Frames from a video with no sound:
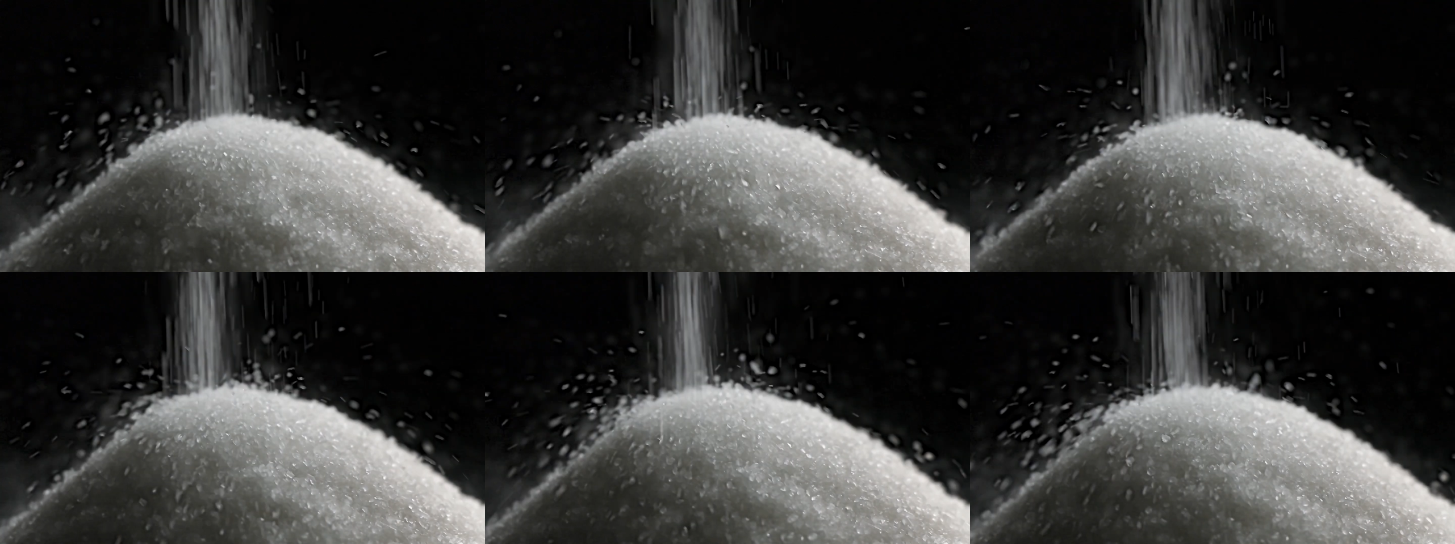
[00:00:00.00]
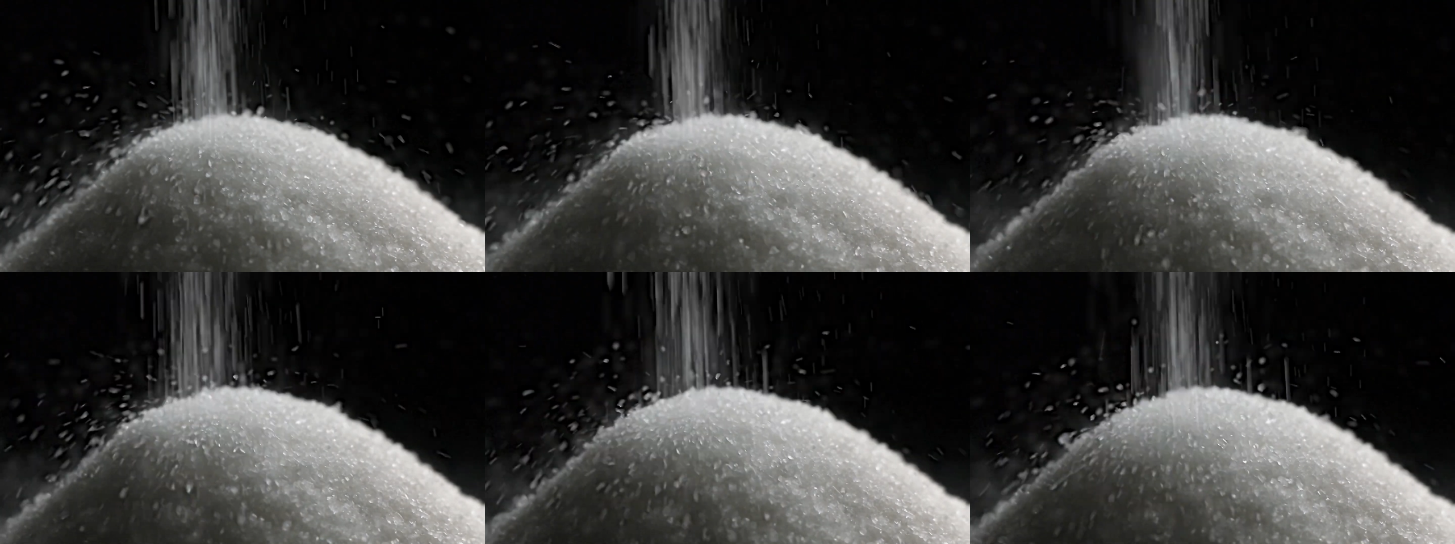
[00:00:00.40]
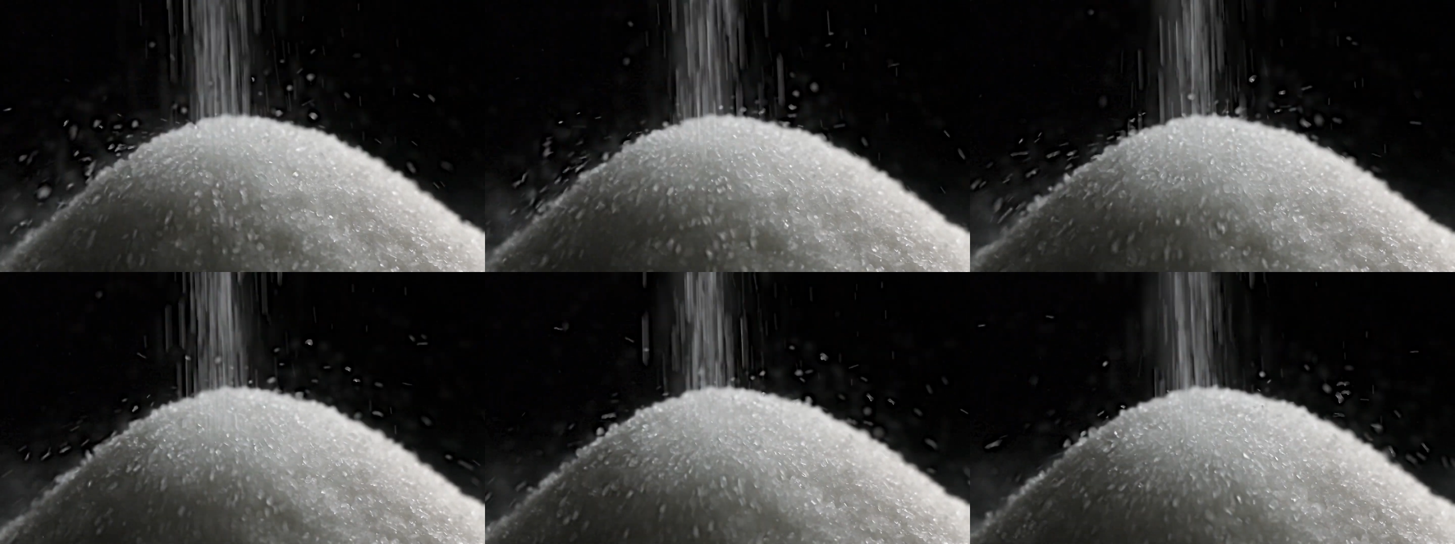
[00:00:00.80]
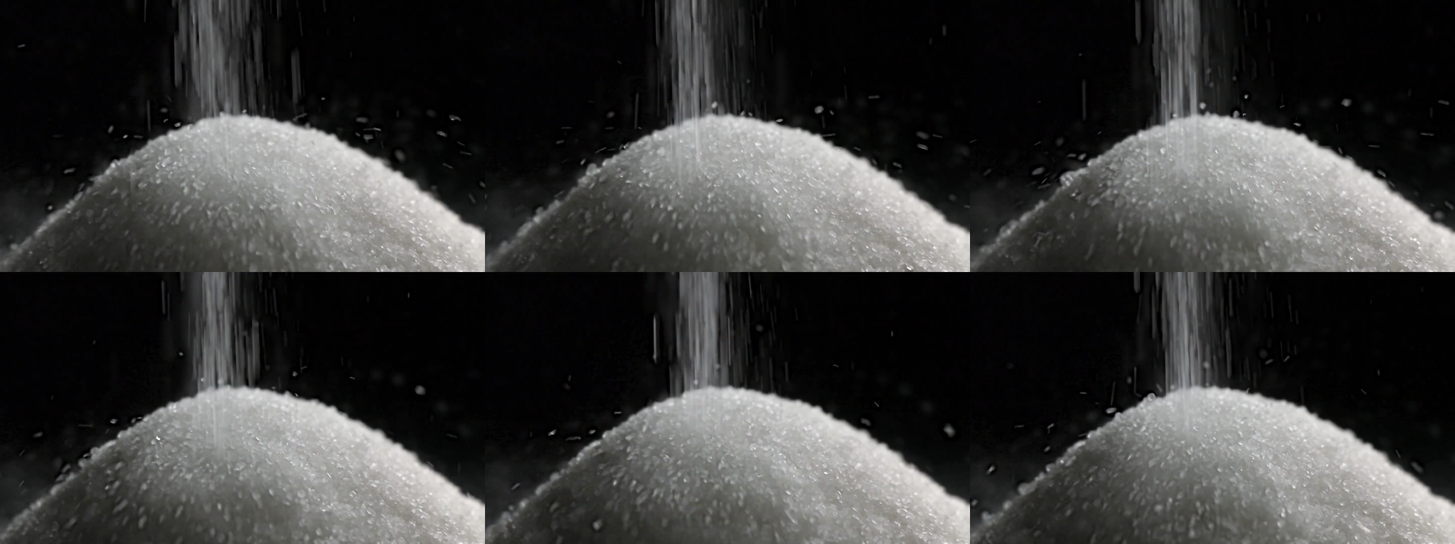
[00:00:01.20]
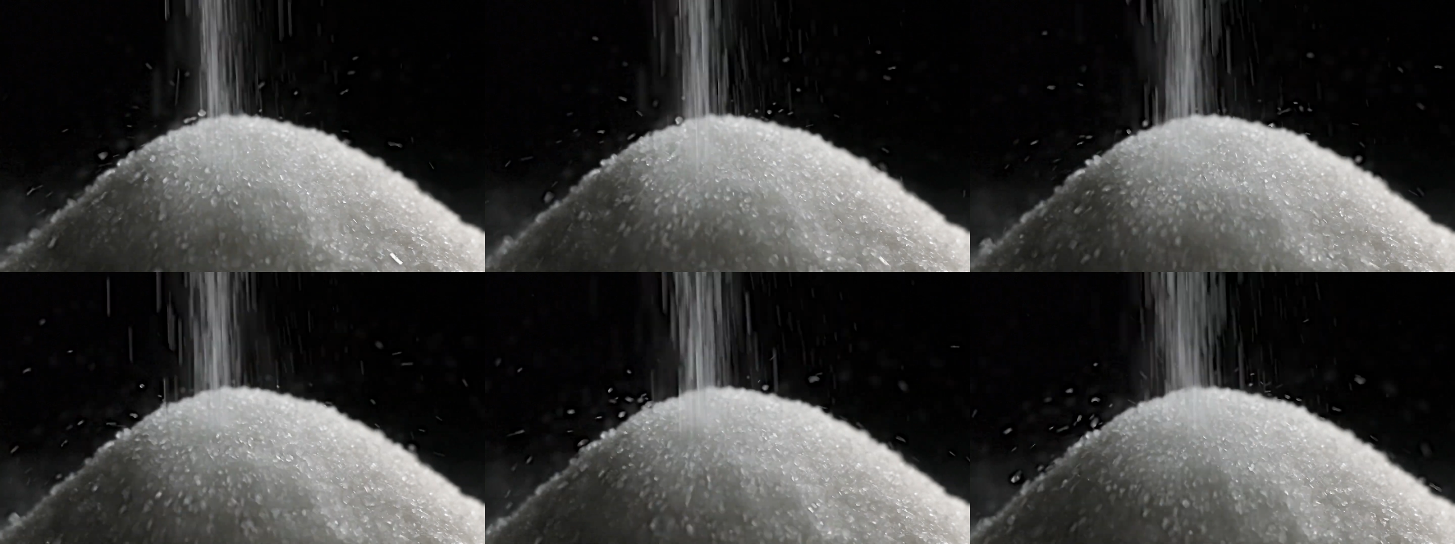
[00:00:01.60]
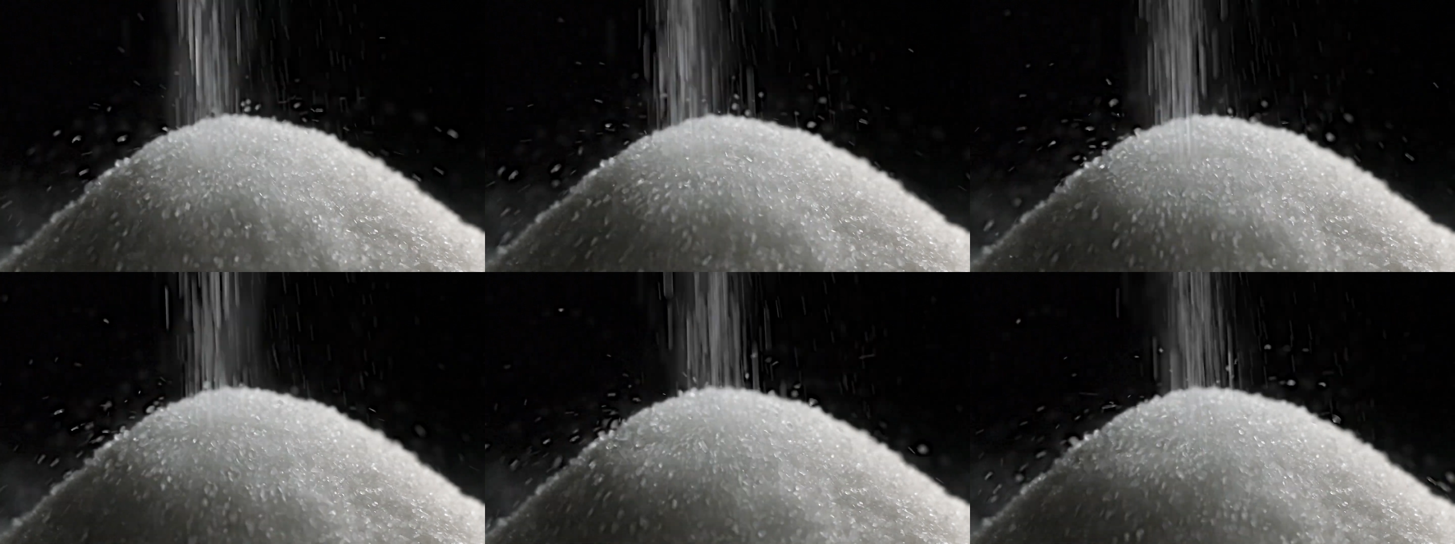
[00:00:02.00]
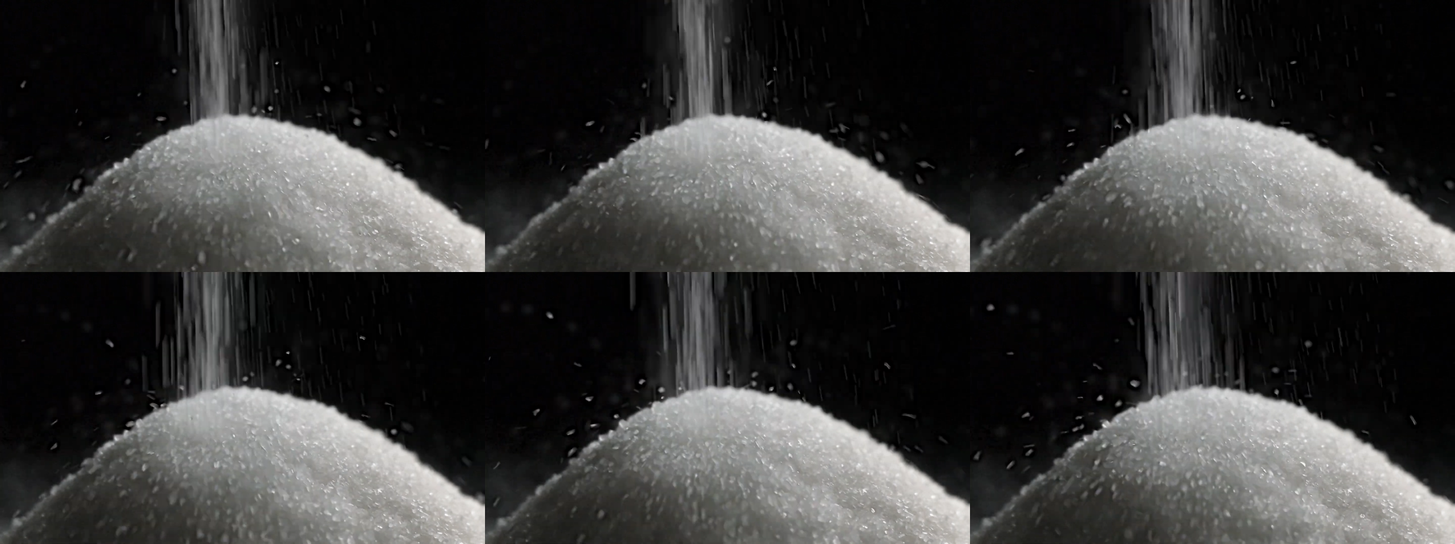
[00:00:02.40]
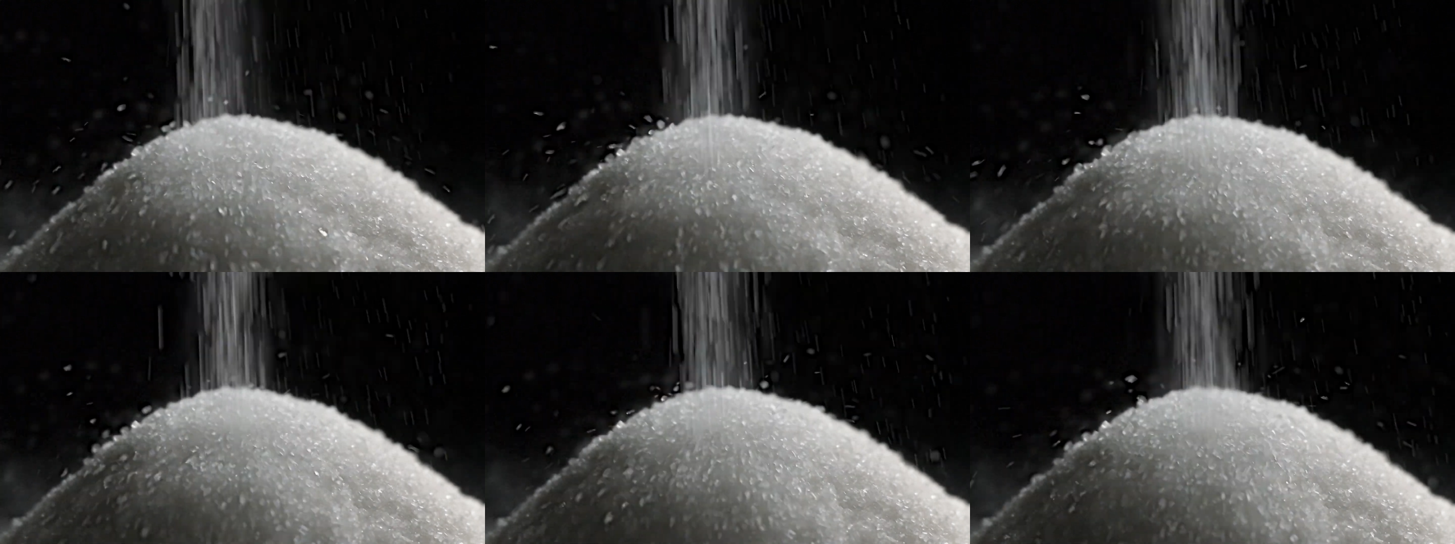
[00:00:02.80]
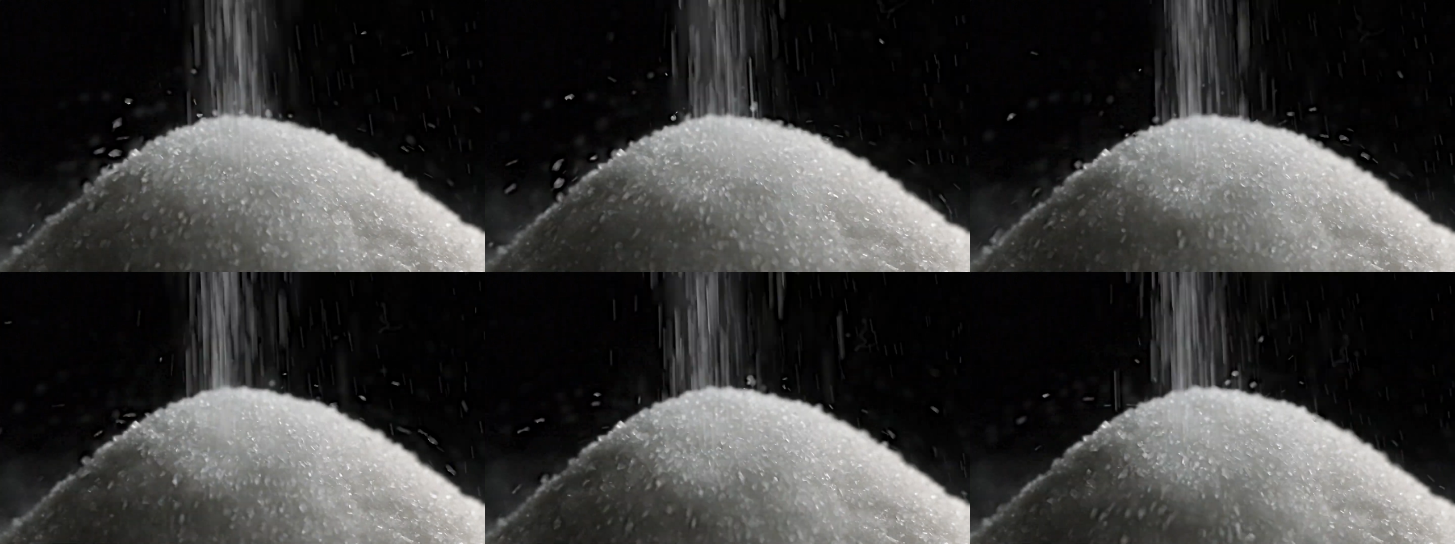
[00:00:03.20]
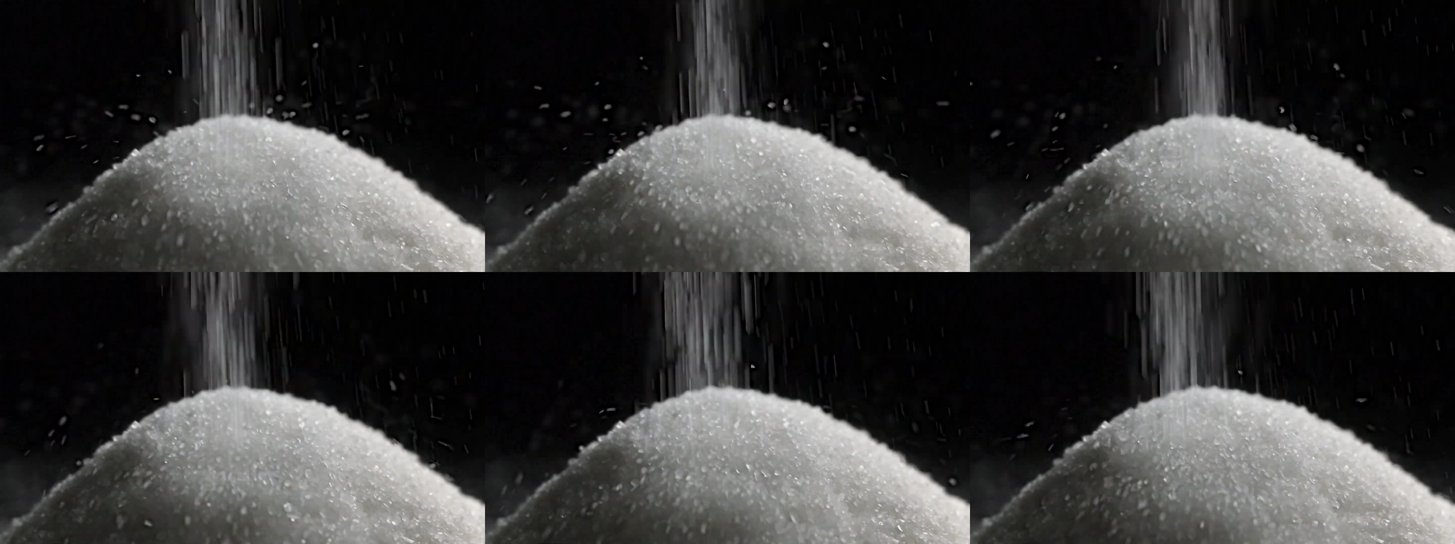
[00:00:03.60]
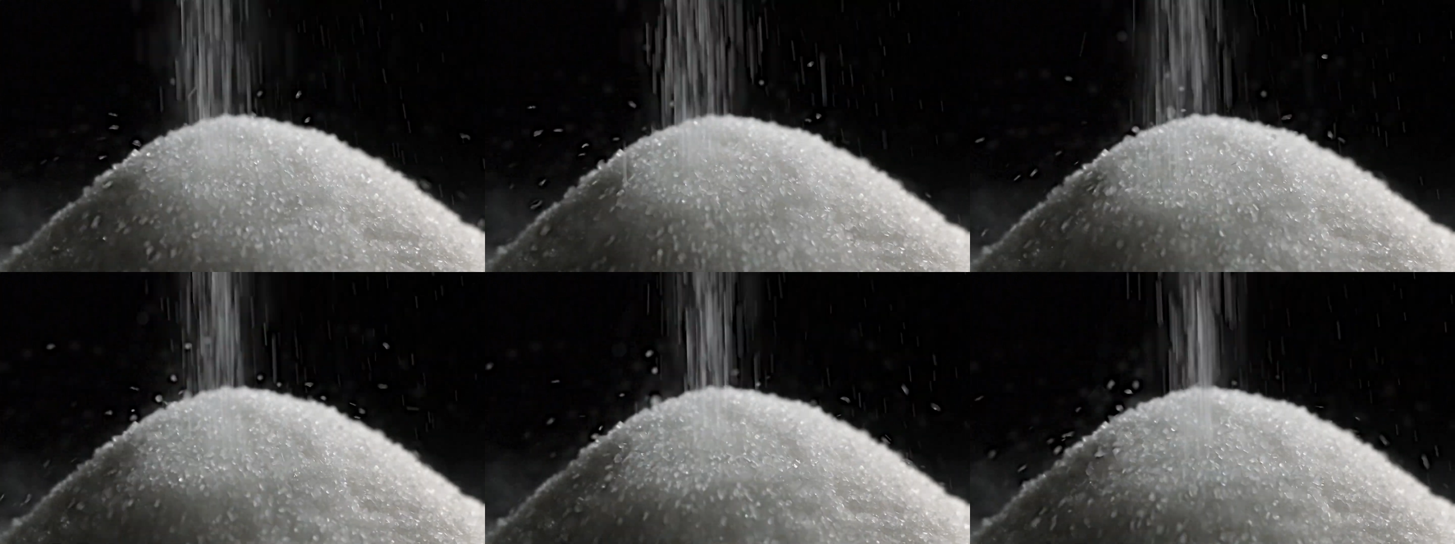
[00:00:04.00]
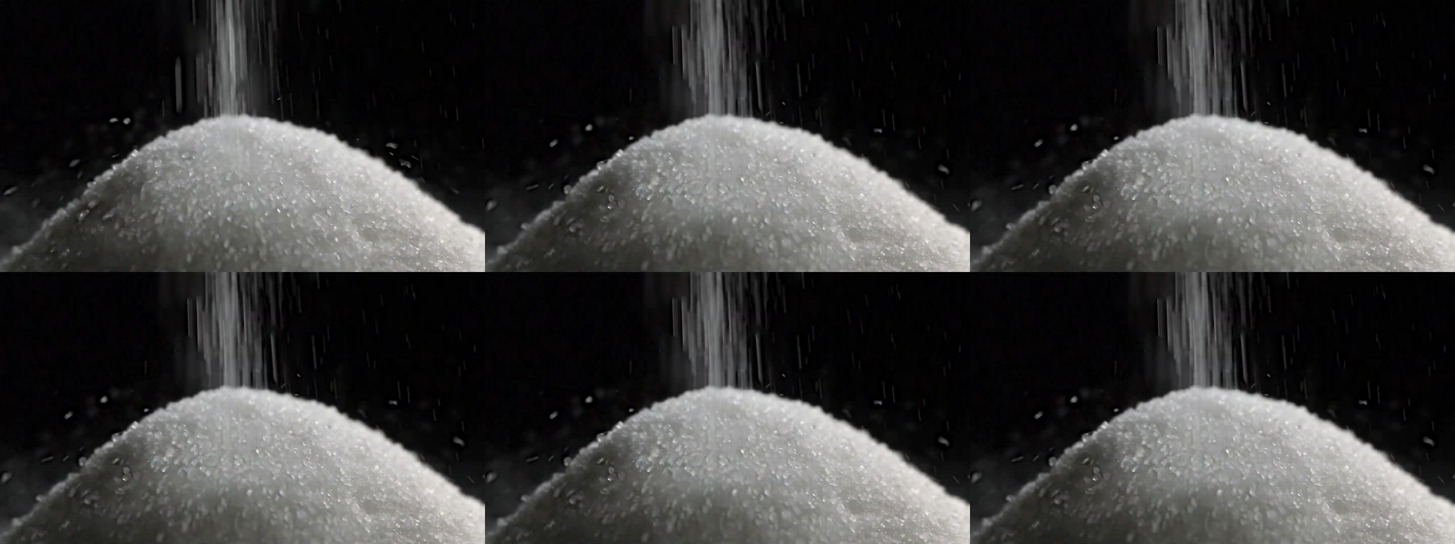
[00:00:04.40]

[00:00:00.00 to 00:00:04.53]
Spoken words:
(no speaker visible)